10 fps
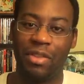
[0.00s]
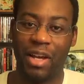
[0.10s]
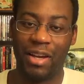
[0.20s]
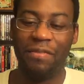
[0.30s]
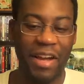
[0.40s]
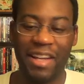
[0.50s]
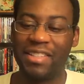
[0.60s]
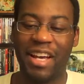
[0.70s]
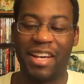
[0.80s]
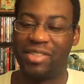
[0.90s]
that.
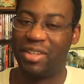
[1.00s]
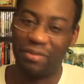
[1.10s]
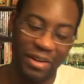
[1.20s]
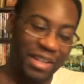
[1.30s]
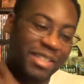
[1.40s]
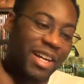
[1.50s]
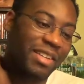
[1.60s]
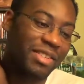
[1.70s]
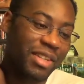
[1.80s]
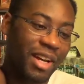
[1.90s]
Fantastic,
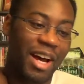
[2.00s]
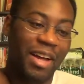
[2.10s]
fantastic.